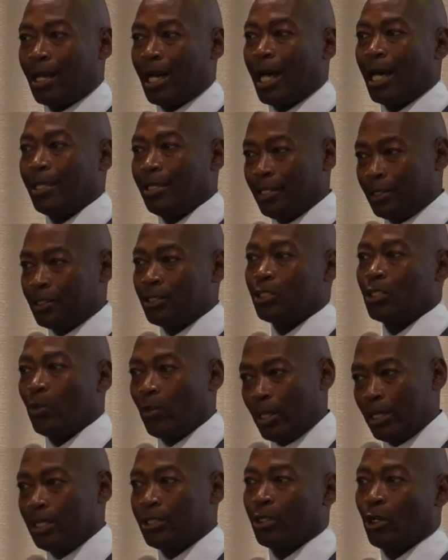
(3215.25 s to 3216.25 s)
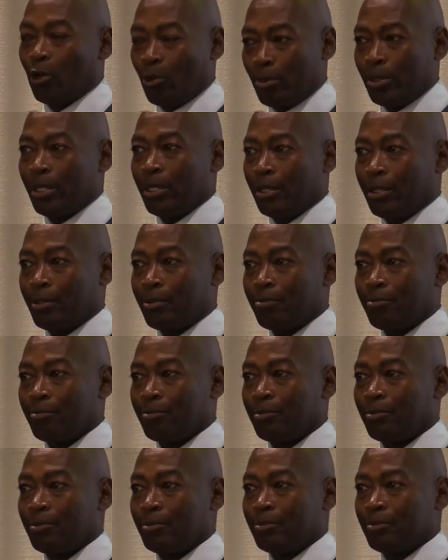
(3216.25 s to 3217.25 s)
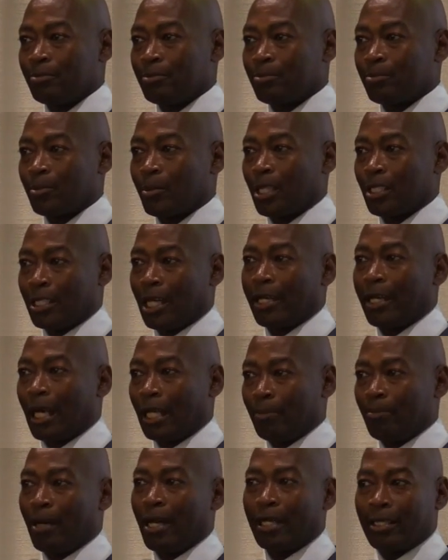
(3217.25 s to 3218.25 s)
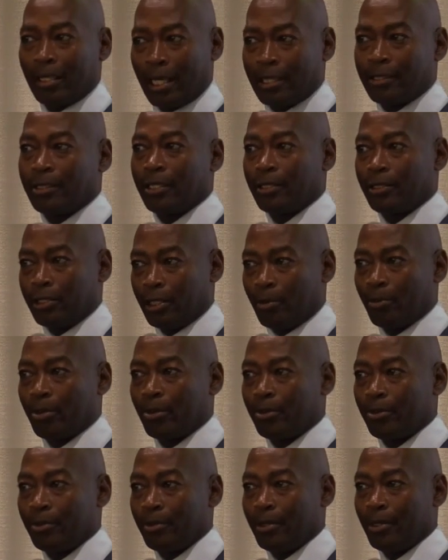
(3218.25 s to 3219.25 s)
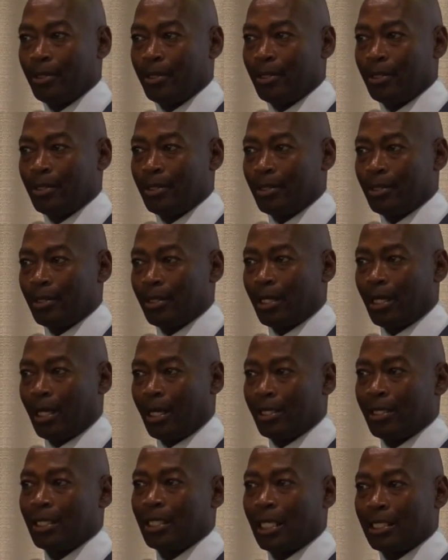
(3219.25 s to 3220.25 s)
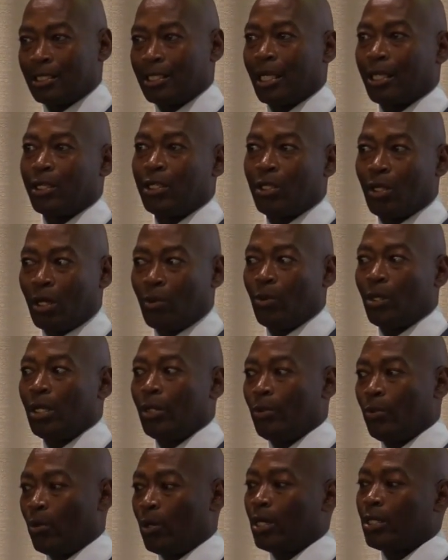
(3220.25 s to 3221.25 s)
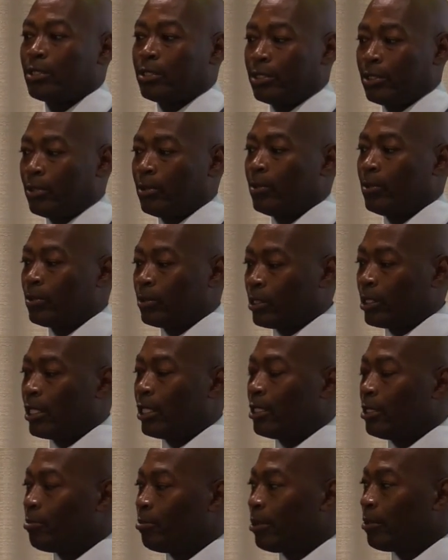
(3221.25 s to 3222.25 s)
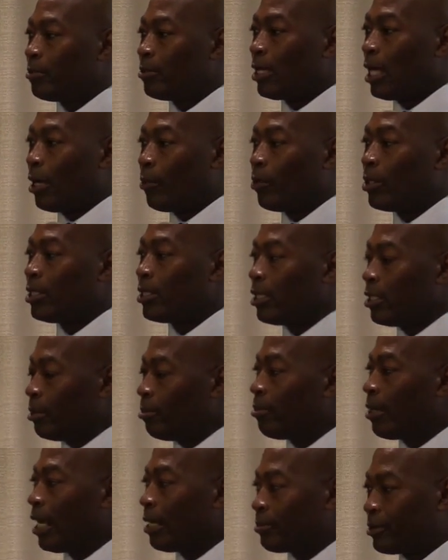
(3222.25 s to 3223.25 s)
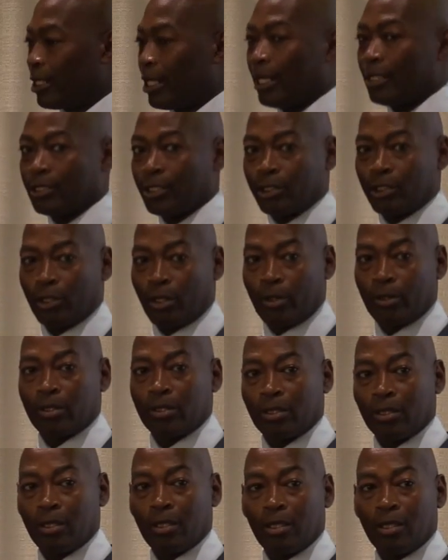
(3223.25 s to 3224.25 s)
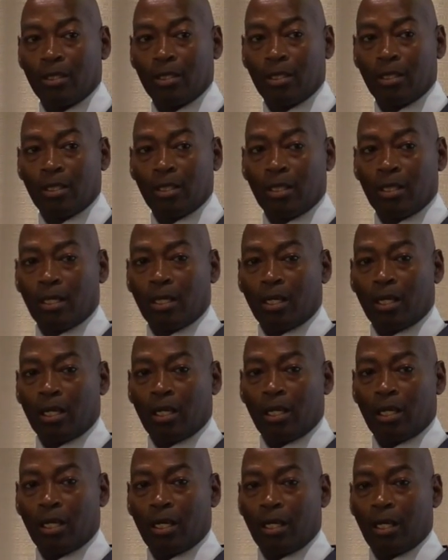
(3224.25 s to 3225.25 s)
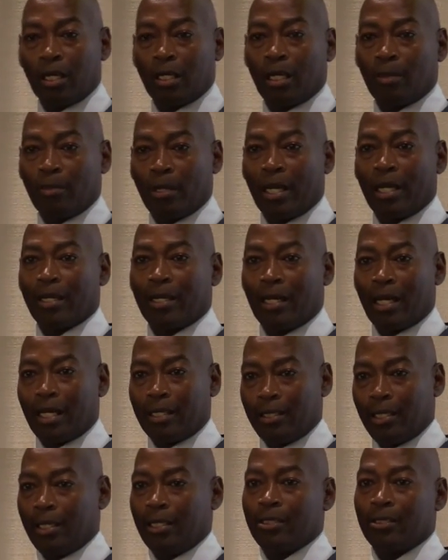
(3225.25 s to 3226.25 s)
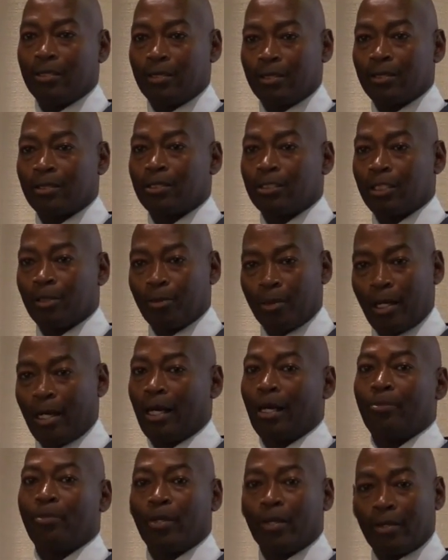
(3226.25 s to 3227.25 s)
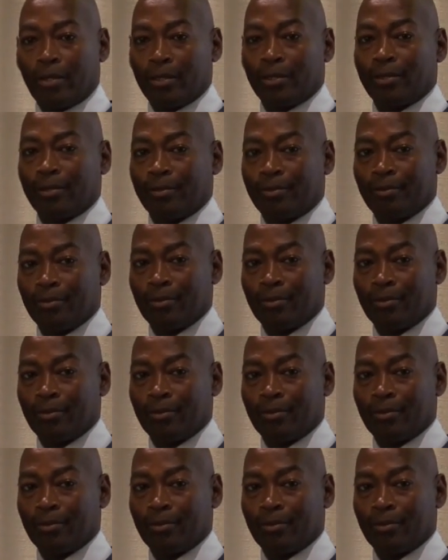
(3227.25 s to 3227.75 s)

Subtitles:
I listened to what he told me, because I got him back that September. And then I was like, I really want to get him, I want to get him baptized at church. And I'm like, I need some godparents.